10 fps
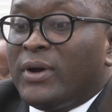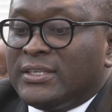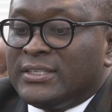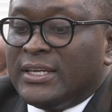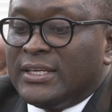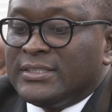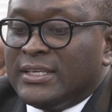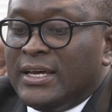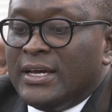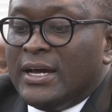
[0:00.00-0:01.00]
partners,
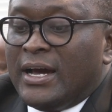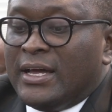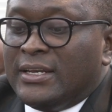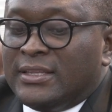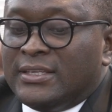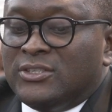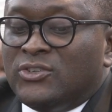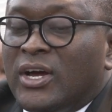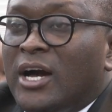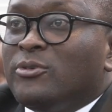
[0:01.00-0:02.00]
under the
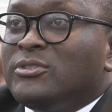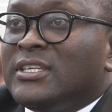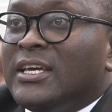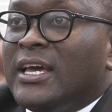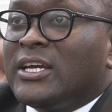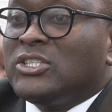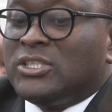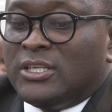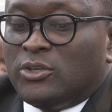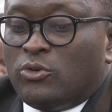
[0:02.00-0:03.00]
Drought
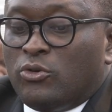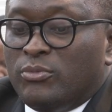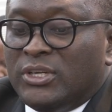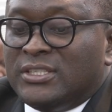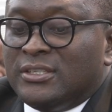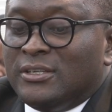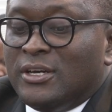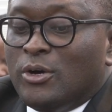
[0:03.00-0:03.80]
Action Committee